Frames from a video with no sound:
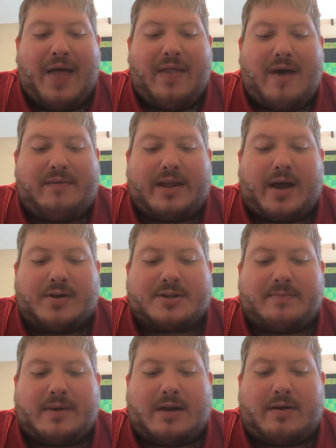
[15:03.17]
The heavenly
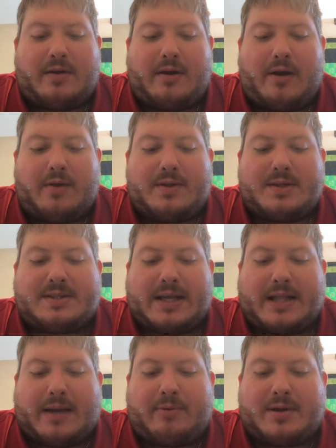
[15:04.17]
host and men on earth
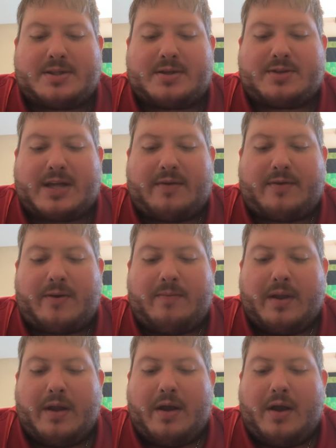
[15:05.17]
sang thy praises, O
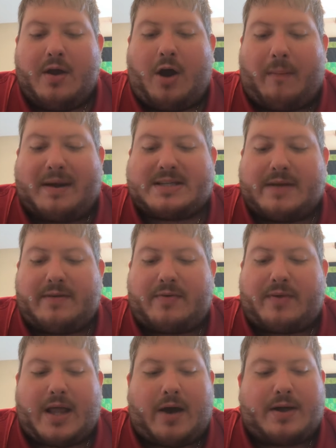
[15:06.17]
Savior. O my Savior,
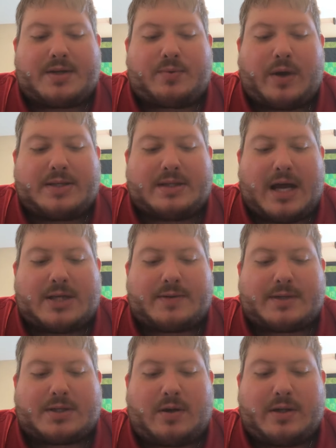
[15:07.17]
for thou hast raised
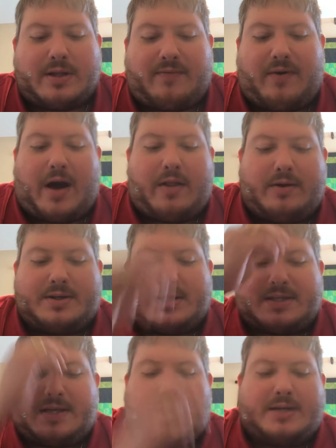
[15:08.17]
Lazarus. Glory to the Father, and to
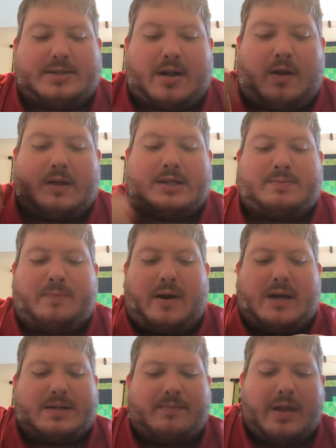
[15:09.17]
the Son, and to the Holy
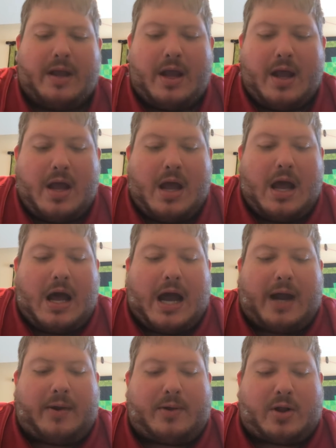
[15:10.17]
Spirit
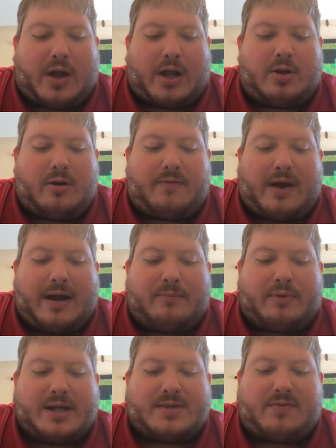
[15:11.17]
I, I glorify and
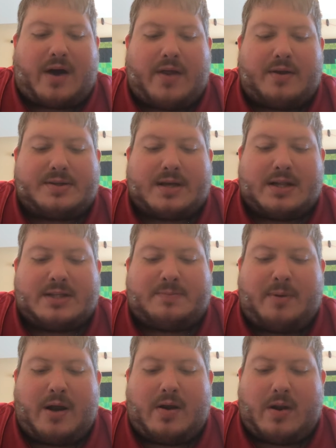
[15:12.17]
praise Father, Son, and
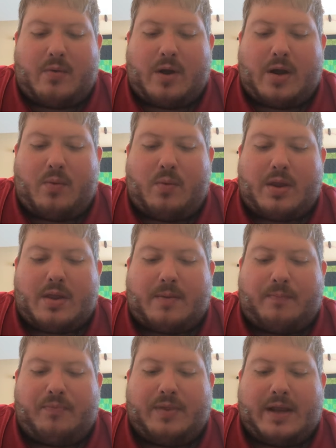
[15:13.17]
Spirit, and with
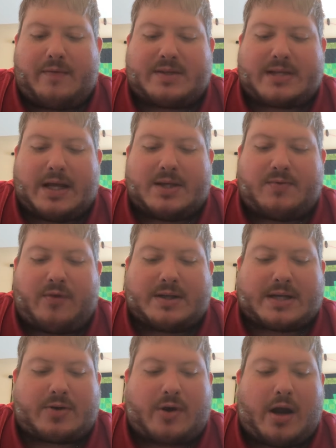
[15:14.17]
never silent
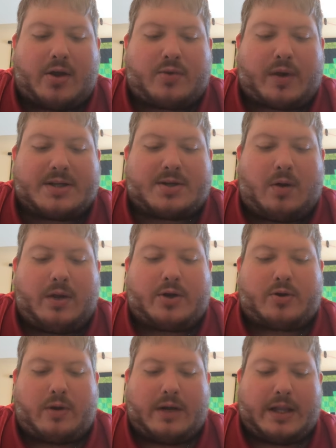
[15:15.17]
voice I cry, O thrice holy,
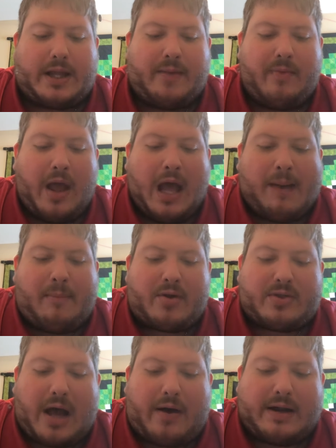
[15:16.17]
glory to thee,
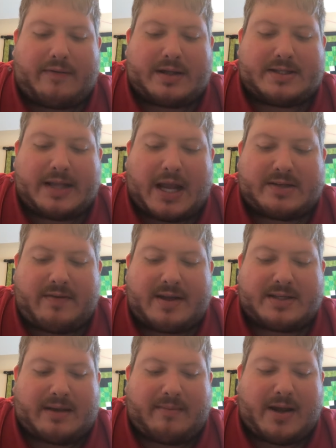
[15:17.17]
both now and ever and into the ages of
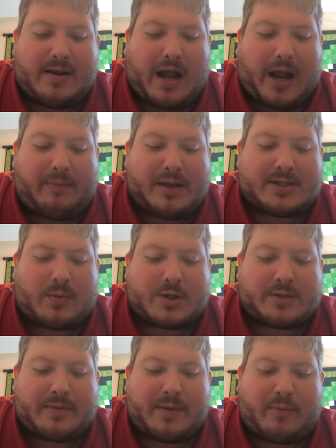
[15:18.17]
ages. Amen. I bless and
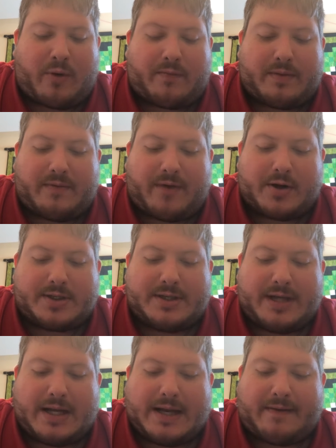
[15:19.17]
worship thee, born from the
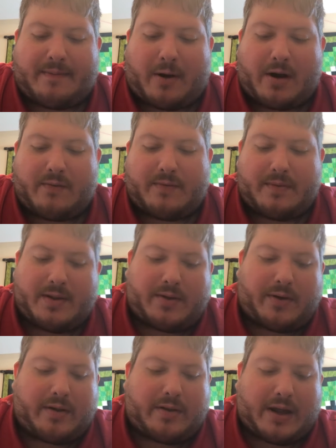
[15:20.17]
Virgin, yet never parted from the
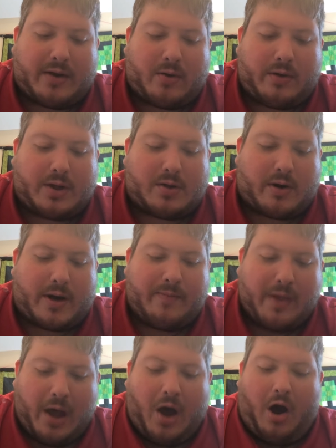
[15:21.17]
throne of thy holy
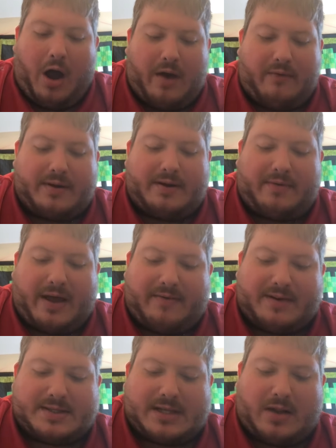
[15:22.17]
glory. O heaven of
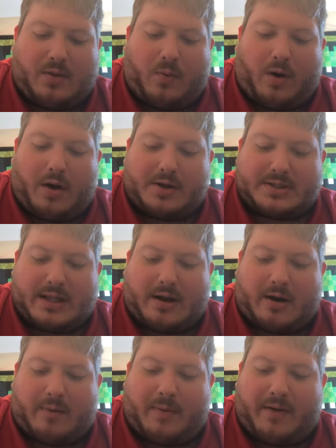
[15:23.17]
heavens, and the waters that
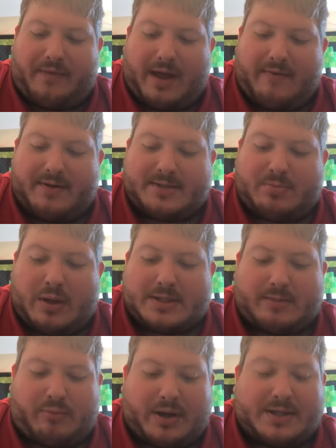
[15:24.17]
are above the heavens,
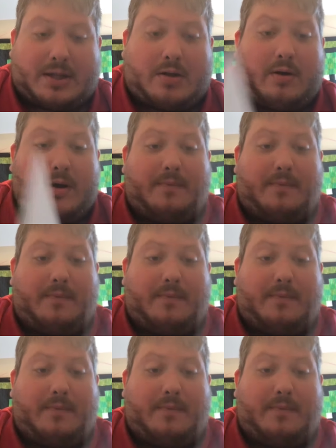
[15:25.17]
bless and praise the Lord.